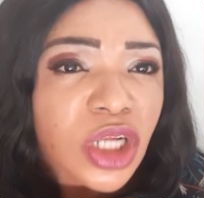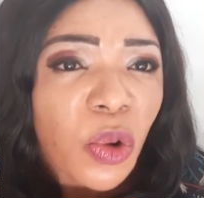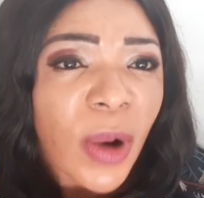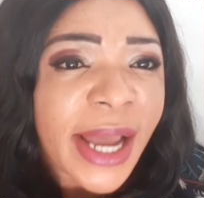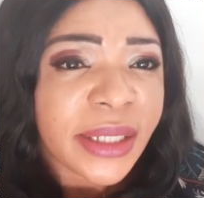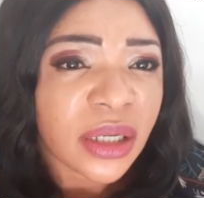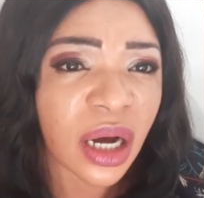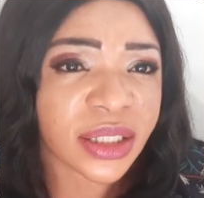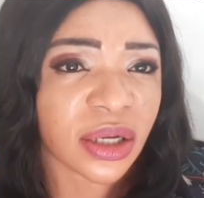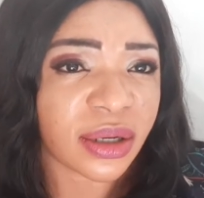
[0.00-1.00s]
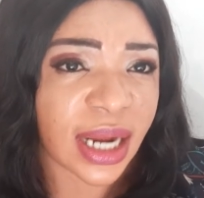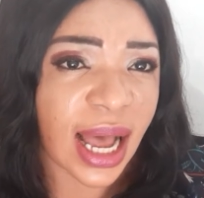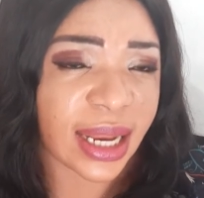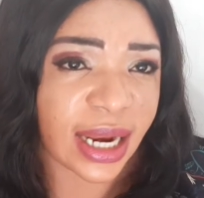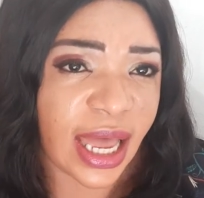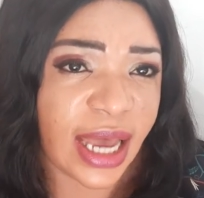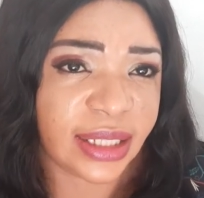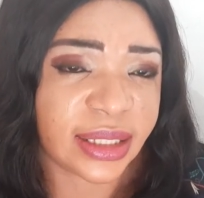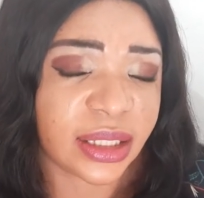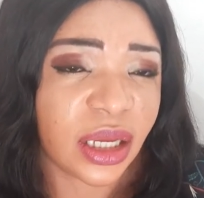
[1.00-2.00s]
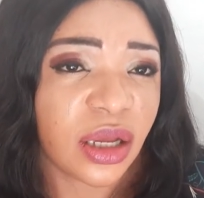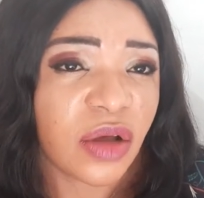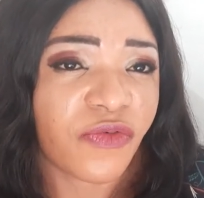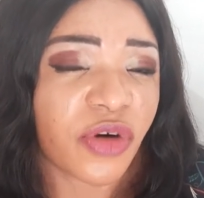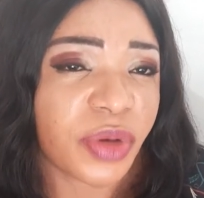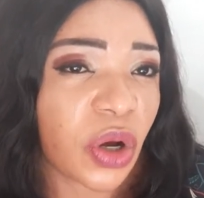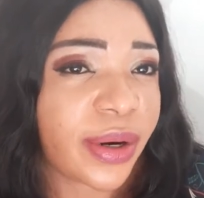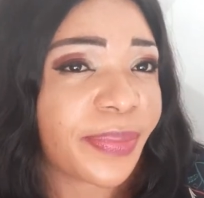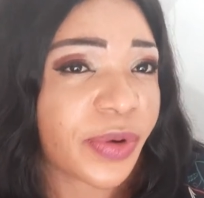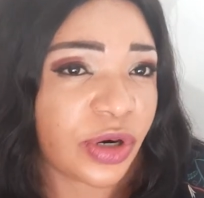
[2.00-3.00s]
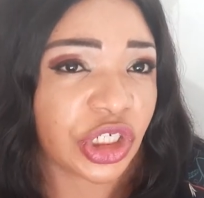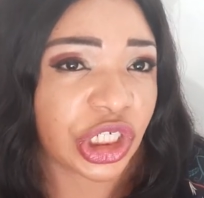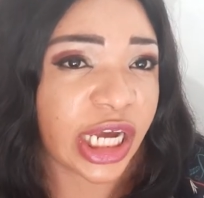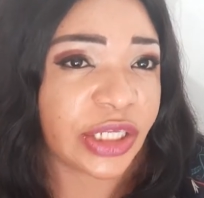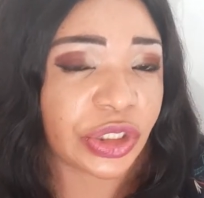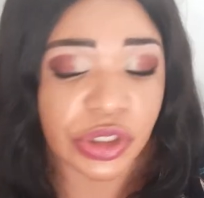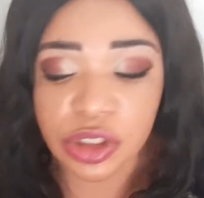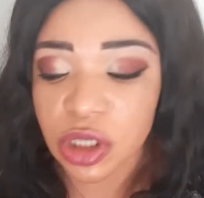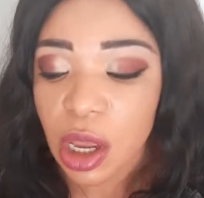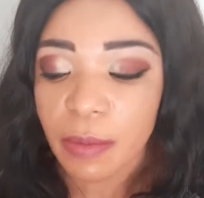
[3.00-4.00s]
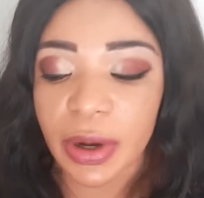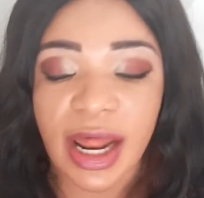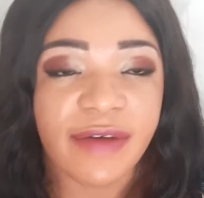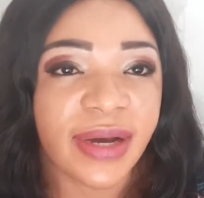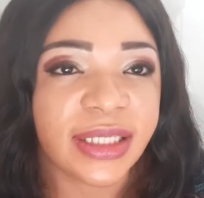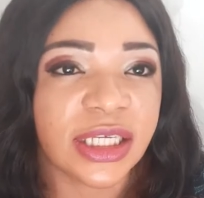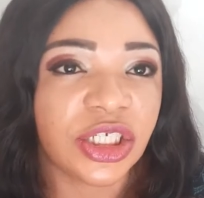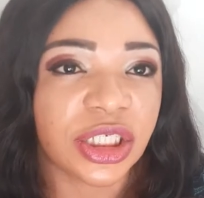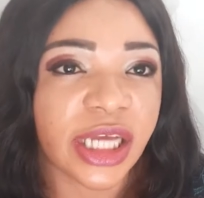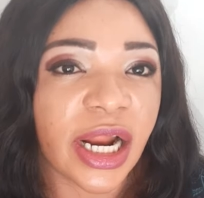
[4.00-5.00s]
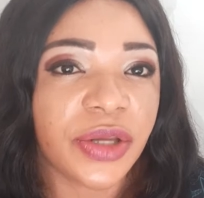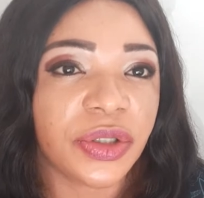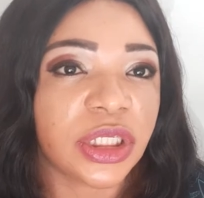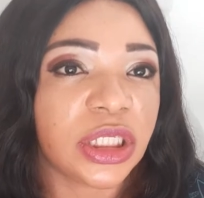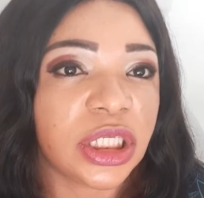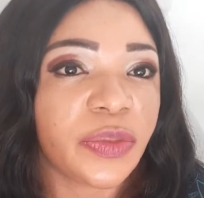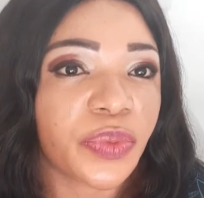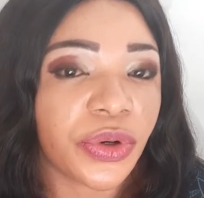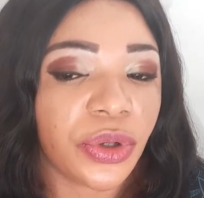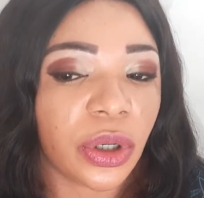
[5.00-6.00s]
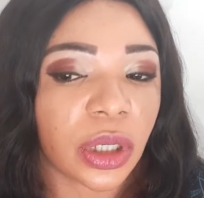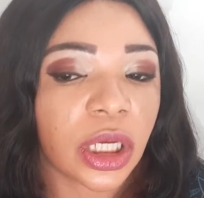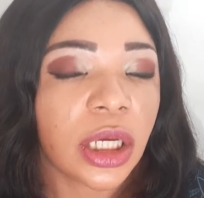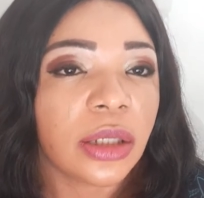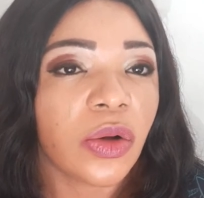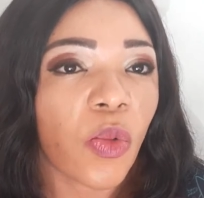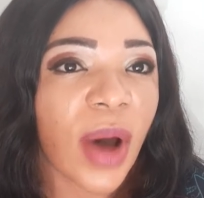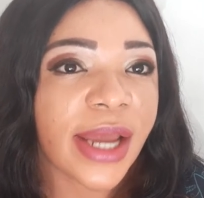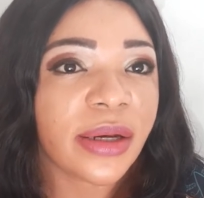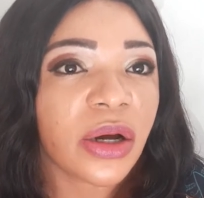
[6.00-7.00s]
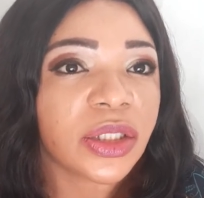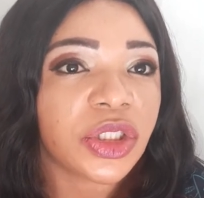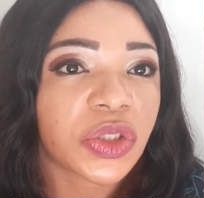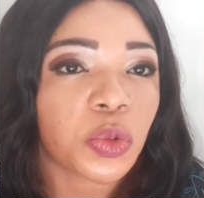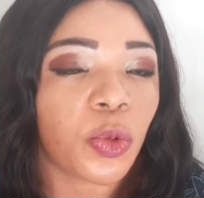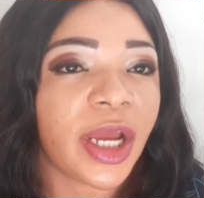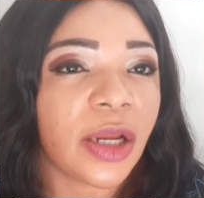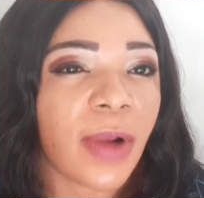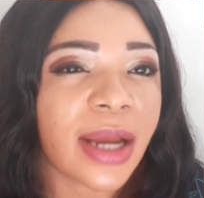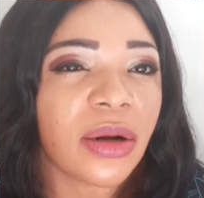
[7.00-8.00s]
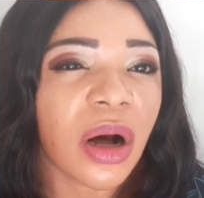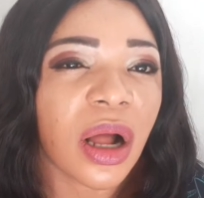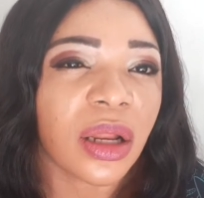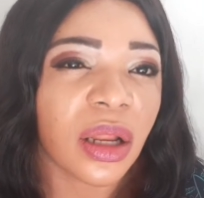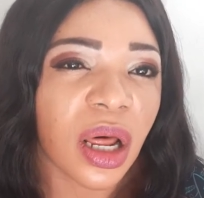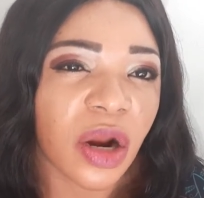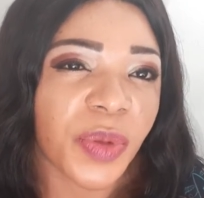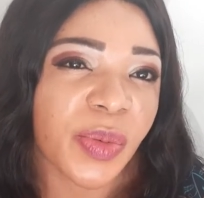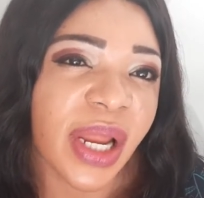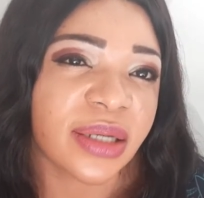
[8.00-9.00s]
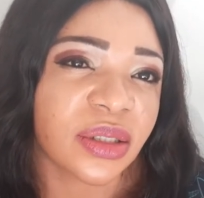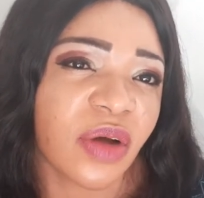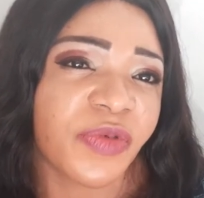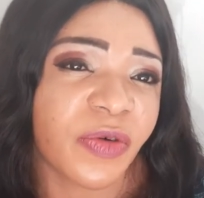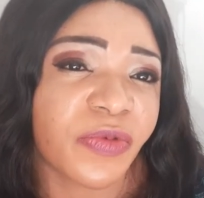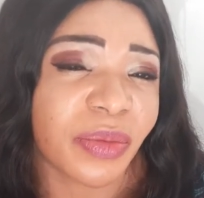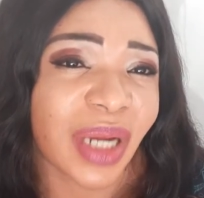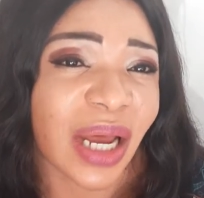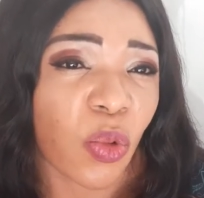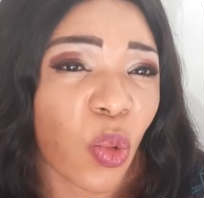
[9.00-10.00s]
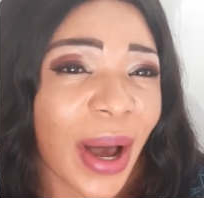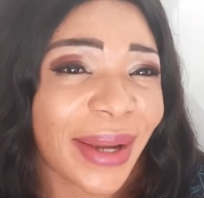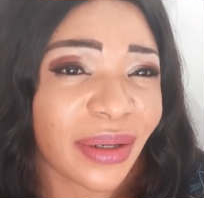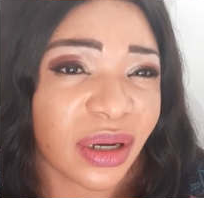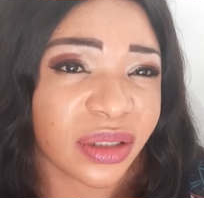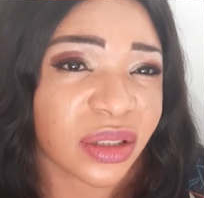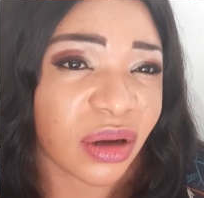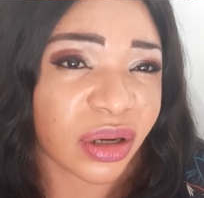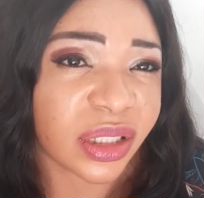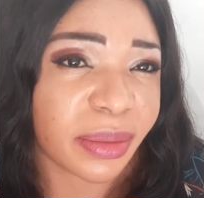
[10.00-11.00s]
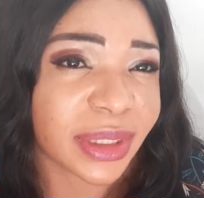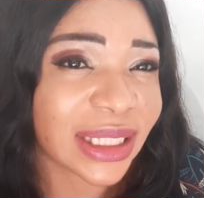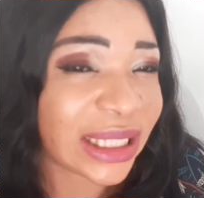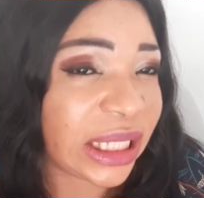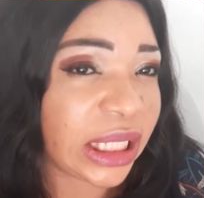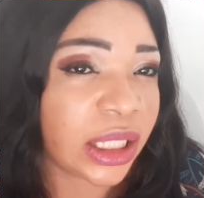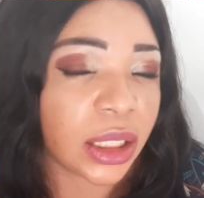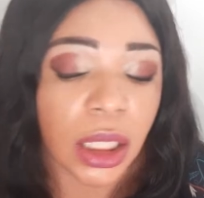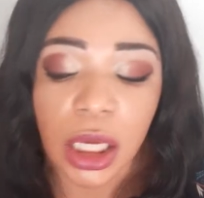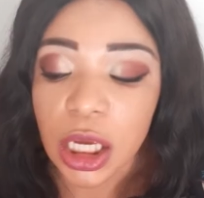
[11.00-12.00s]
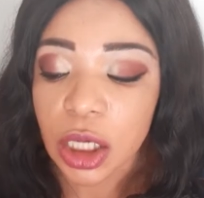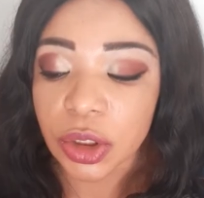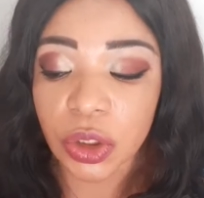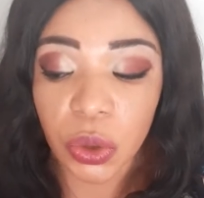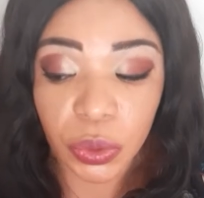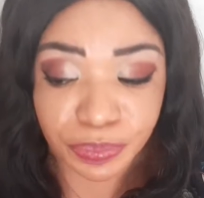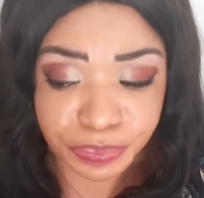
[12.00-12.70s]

white dots on her legs from the other product she has used but ever since she started using this product the white dot just went away i know a lot of people are suffering from that white dots on the skin so